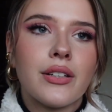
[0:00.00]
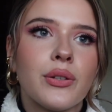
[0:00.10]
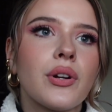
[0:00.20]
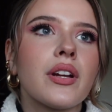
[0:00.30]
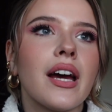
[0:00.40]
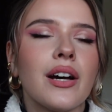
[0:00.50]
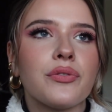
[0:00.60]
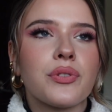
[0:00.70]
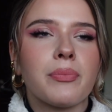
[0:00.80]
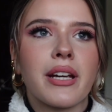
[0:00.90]
You don't
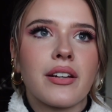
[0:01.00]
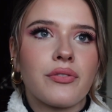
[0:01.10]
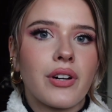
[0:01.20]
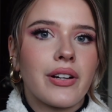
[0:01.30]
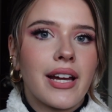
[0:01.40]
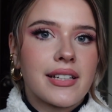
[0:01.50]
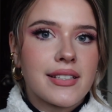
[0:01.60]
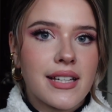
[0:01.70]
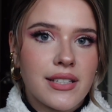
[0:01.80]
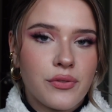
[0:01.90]
have to make it very
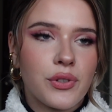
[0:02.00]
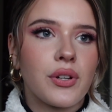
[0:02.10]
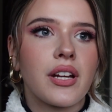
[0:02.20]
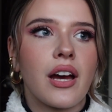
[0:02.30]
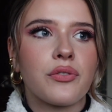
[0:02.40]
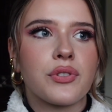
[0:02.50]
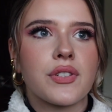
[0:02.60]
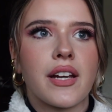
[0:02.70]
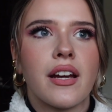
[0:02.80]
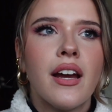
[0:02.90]
excessive. You don't have to
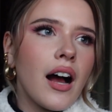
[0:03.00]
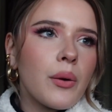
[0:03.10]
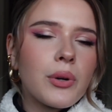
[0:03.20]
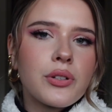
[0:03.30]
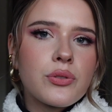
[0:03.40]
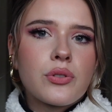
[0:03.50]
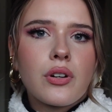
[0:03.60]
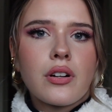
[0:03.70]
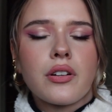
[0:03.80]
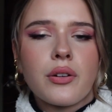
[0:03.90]
say, I want to
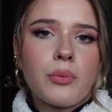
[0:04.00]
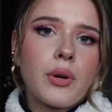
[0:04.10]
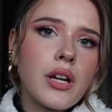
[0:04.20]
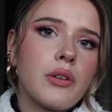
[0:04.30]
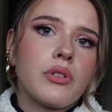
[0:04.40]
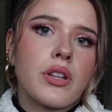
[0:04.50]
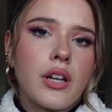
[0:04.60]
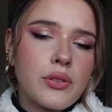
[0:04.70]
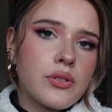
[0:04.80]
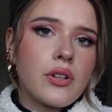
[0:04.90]
start a
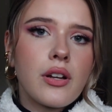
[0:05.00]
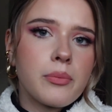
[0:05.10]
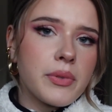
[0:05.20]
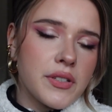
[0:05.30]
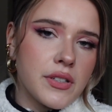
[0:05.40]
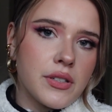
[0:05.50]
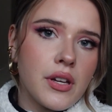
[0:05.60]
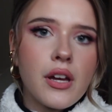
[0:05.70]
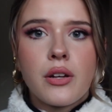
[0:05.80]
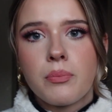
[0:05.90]
$100,000 business
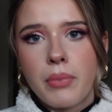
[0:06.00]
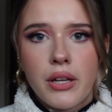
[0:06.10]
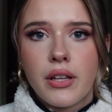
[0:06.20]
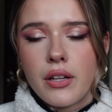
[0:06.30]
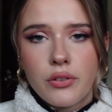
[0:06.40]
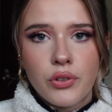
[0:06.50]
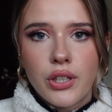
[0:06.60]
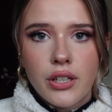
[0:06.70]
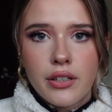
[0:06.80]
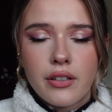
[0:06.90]
by the end of the
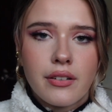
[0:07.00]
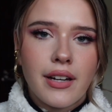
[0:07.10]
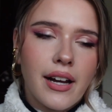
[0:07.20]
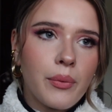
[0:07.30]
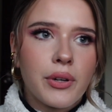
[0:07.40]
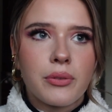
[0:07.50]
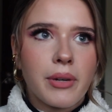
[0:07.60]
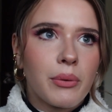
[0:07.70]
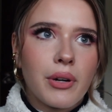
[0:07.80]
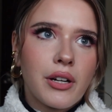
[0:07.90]
year. Like, I want to
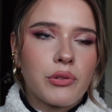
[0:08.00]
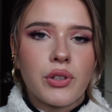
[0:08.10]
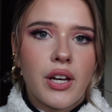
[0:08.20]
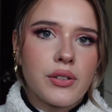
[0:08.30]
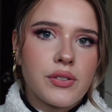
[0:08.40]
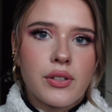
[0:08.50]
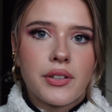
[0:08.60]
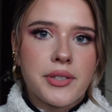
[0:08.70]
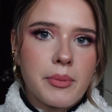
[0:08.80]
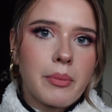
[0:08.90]
make
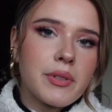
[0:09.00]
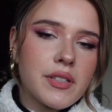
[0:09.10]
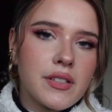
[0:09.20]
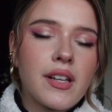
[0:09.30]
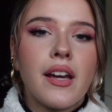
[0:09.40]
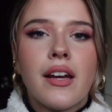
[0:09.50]
$100,000 in my business.